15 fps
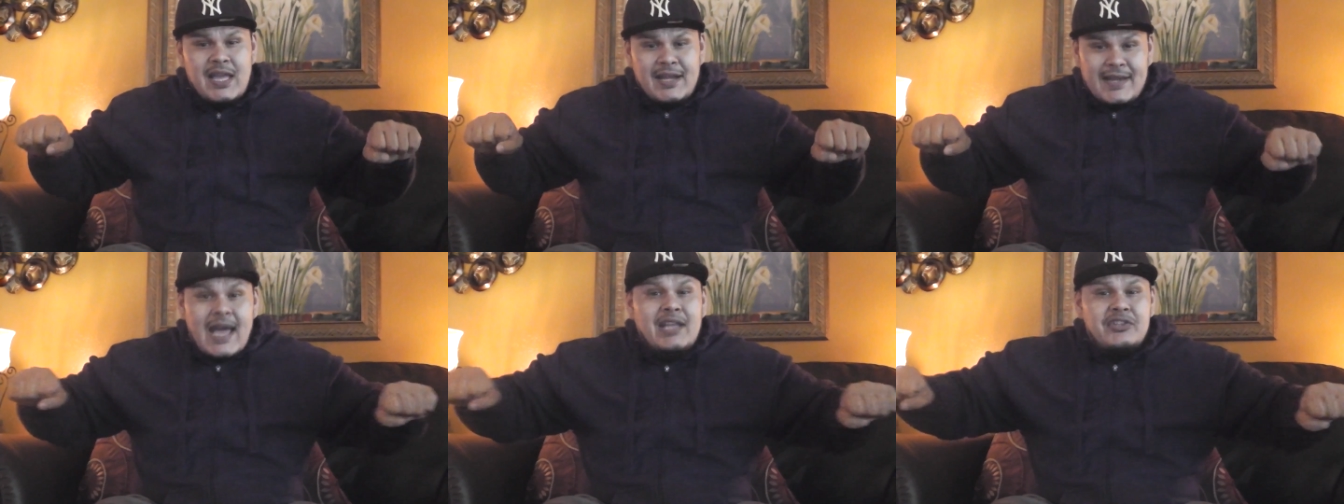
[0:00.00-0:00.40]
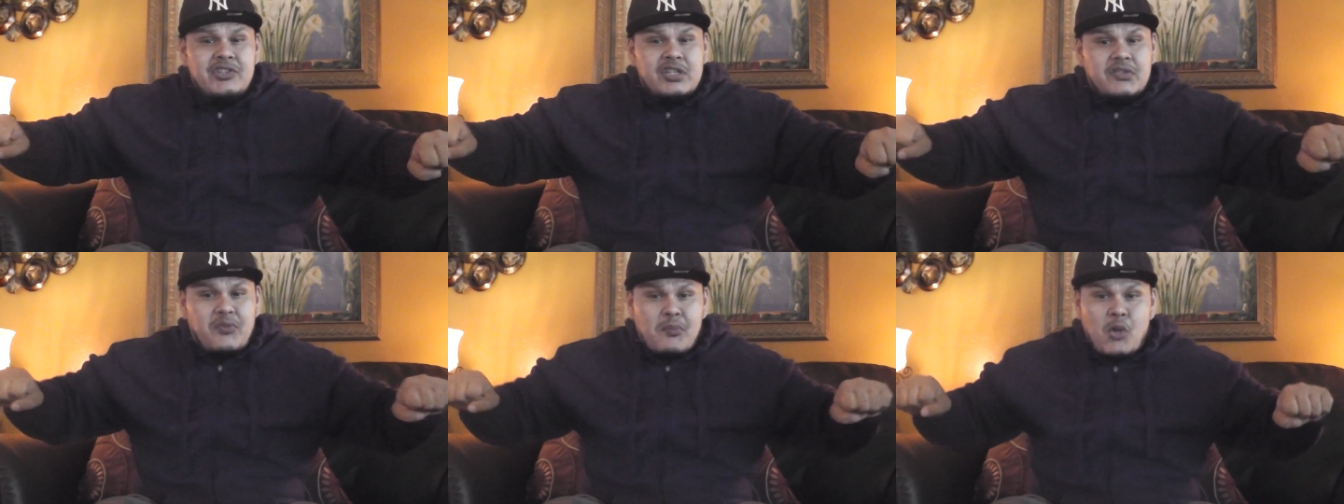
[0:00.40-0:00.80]
Not
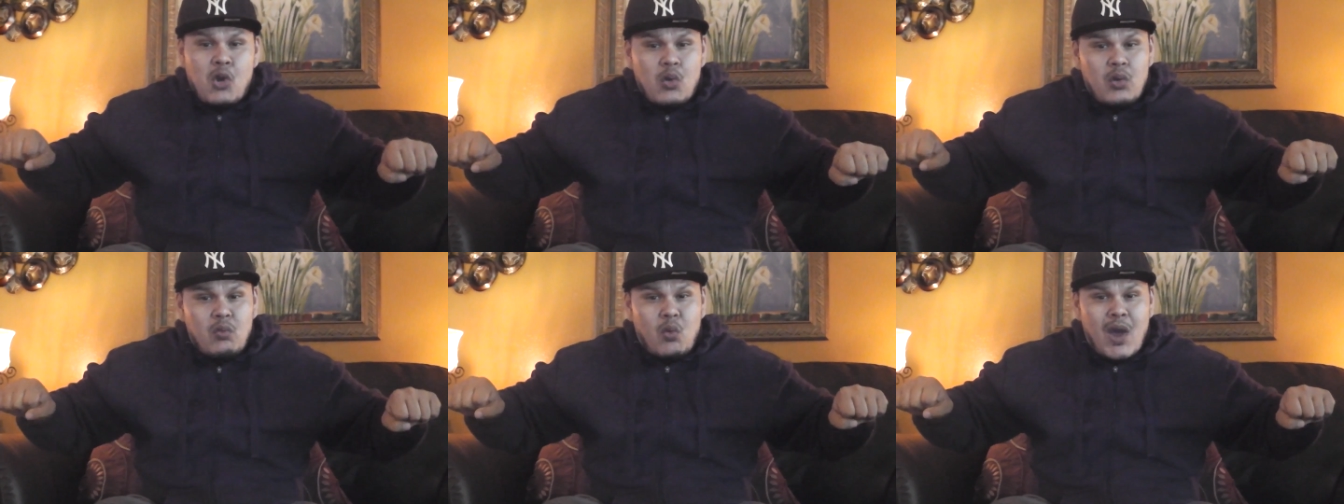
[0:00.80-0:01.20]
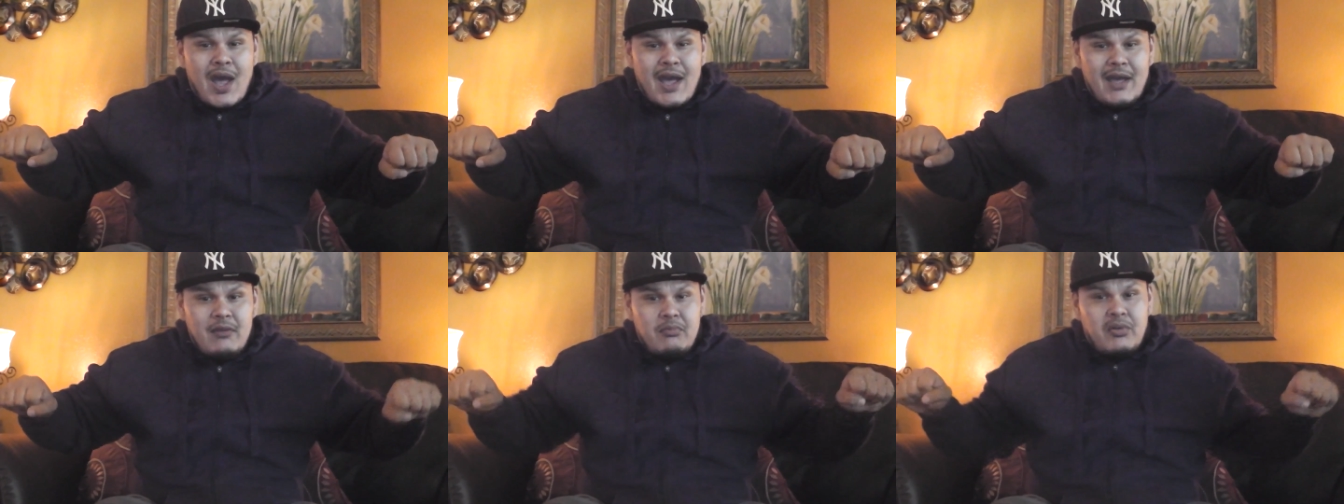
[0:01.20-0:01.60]
just from going
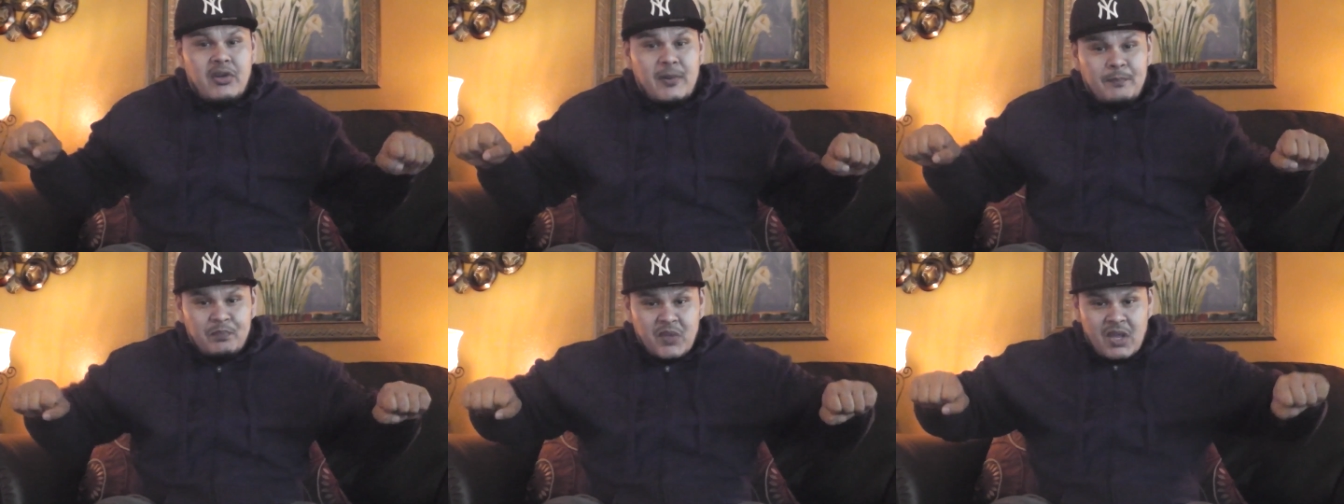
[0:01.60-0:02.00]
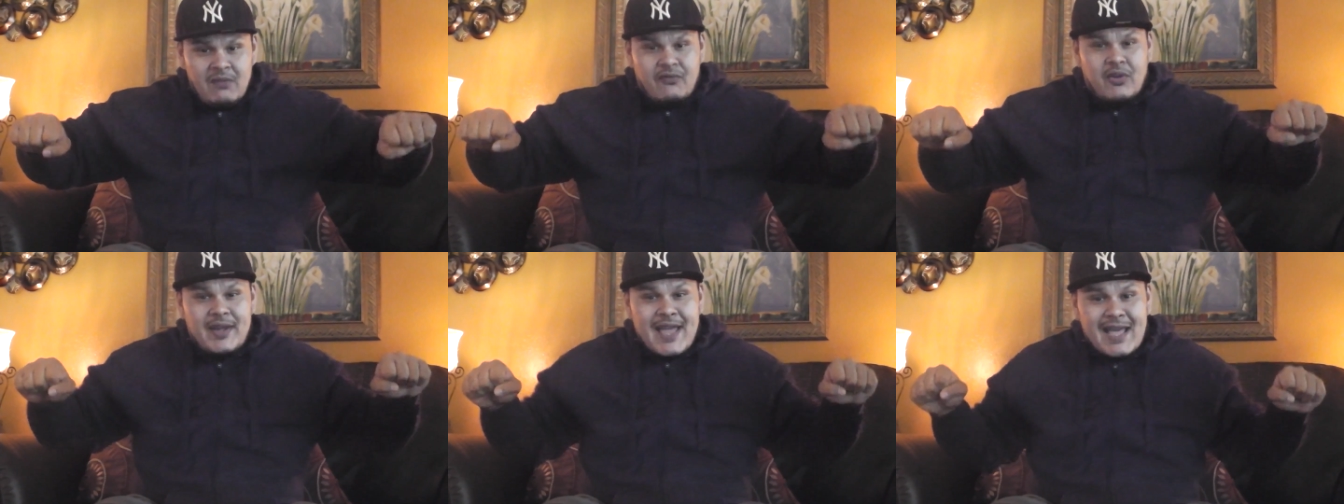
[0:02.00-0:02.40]
wide, but
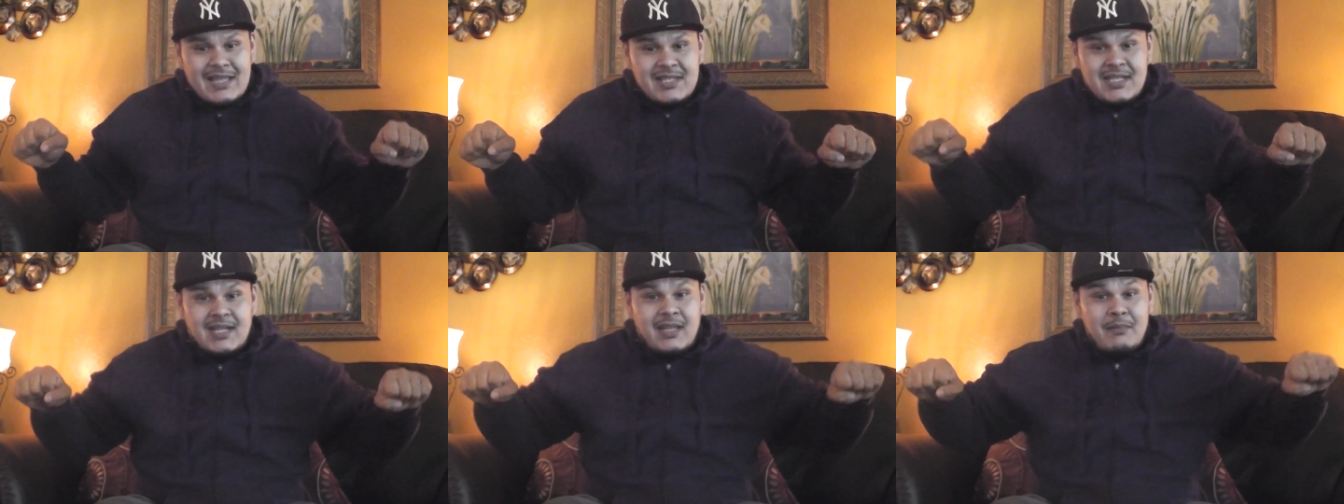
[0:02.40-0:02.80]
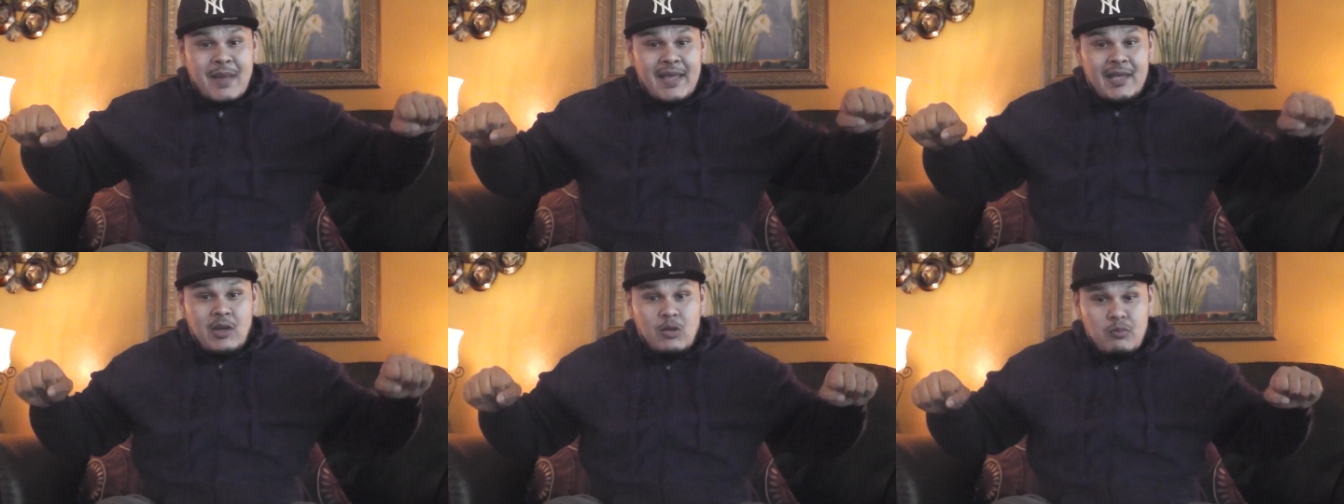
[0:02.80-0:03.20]
for not tucking
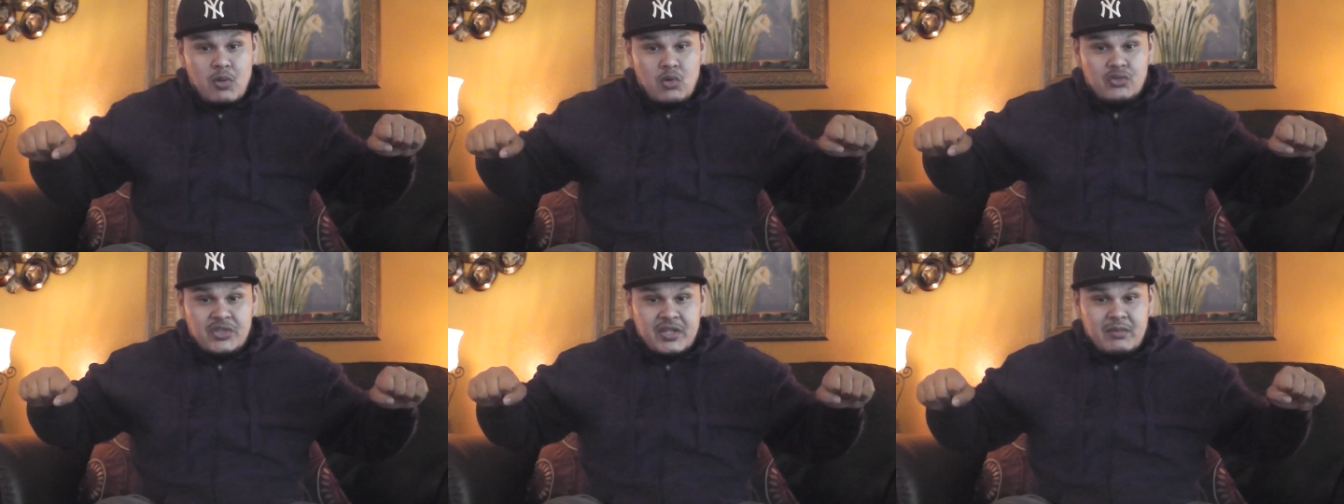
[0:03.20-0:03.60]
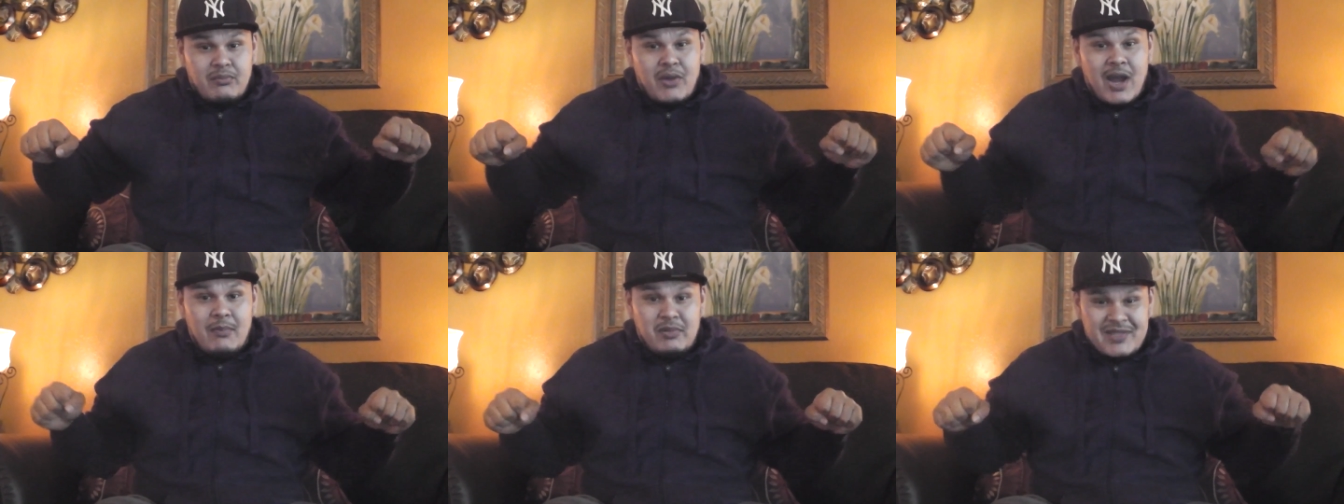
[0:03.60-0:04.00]
my elbows in
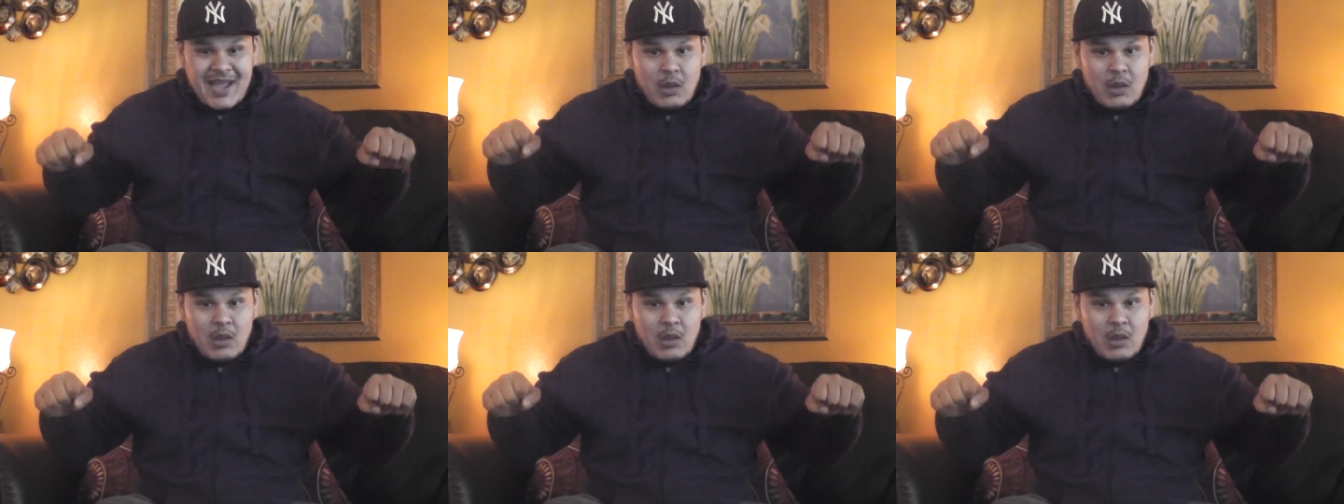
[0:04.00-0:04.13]
properly.